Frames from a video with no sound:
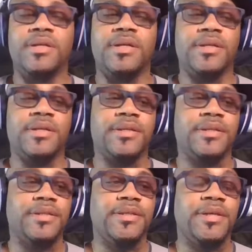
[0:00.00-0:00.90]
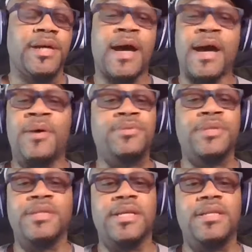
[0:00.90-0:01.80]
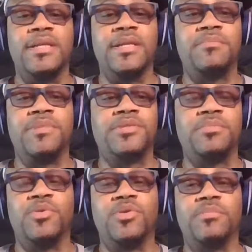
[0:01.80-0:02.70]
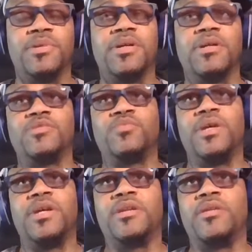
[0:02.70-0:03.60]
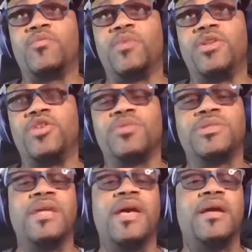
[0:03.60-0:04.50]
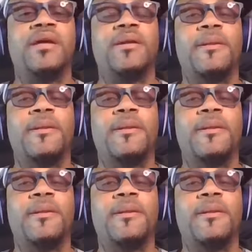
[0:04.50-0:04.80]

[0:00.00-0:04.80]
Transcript: I don't think they need much more, because when you attack